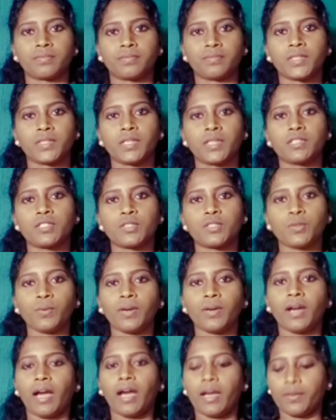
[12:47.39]
So I
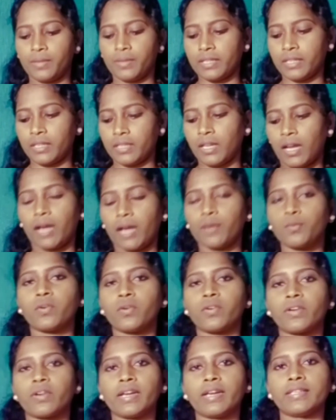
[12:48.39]
will
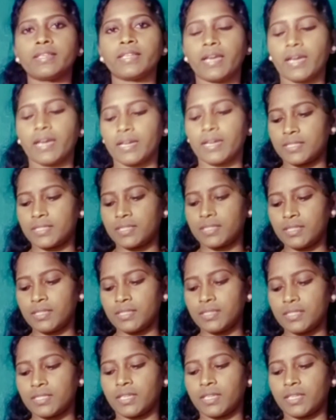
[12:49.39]
read the answers.